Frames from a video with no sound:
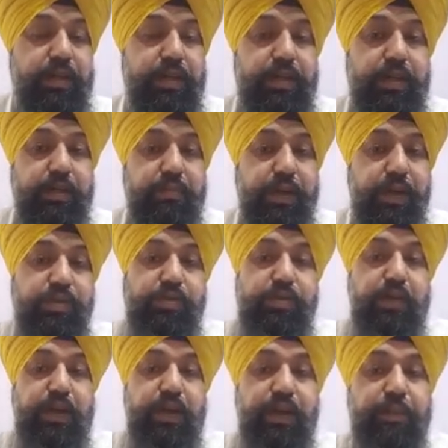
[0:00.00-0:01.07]

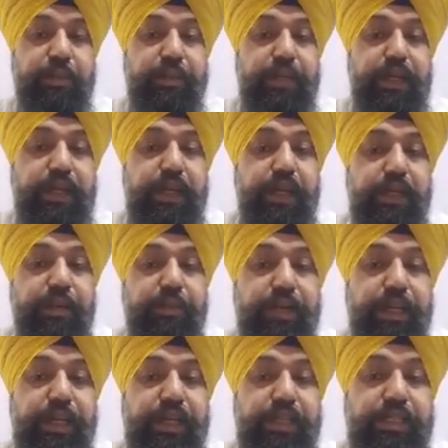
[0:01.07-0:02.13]
punctual in the
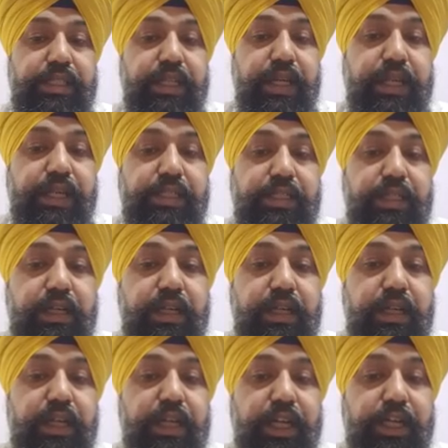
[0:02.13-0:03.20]
meetings, and
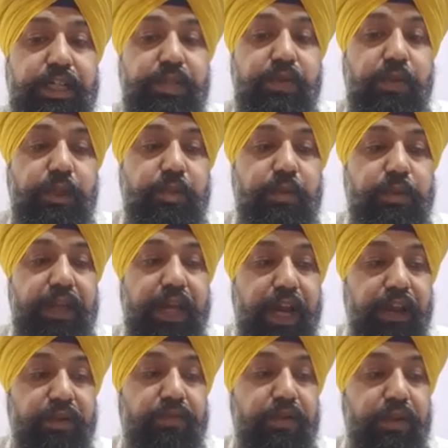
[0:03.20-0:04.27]
it is going to be
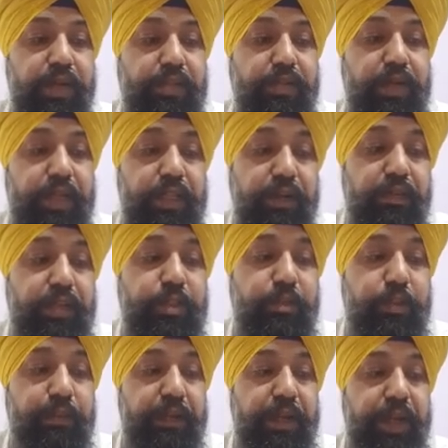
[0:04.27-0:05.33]
helpful also, and they will also
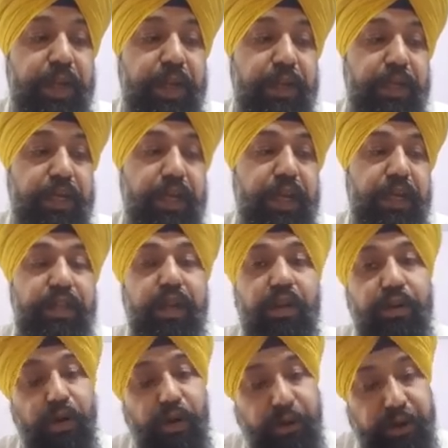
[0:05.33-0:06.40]
pay in the
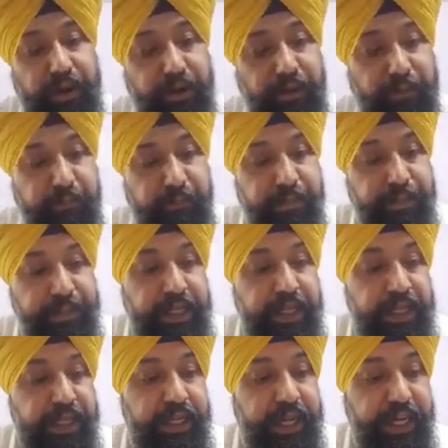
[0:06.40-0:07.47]
long run.
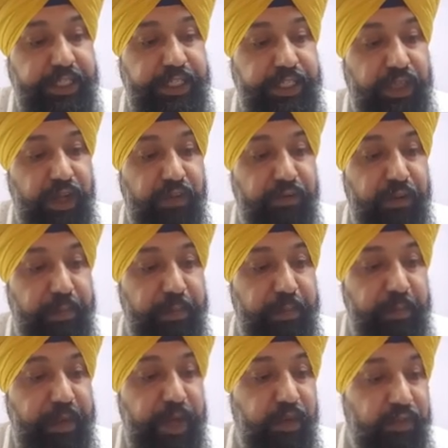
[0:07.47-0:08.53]
Next is of
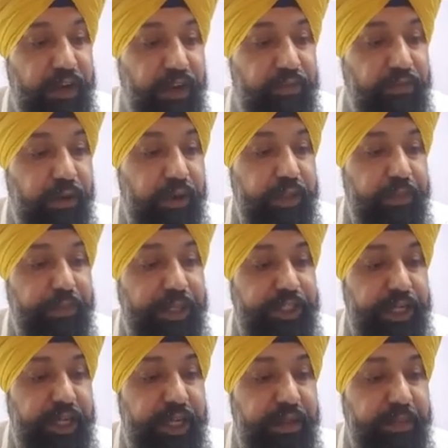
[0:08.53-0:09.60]
prepare well for the
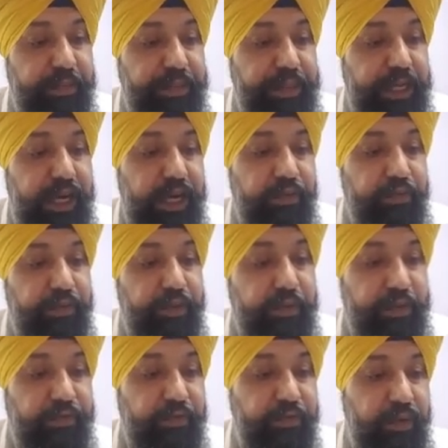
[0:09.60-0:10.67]
meeting. And
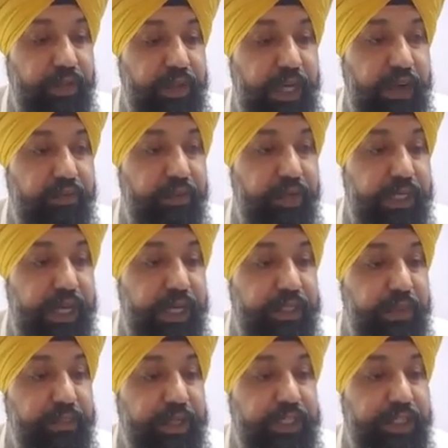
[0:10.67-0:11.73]
before you have to attend the
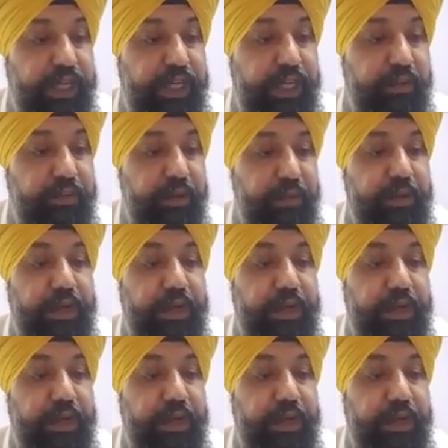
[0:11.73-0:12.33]
meeting, prepare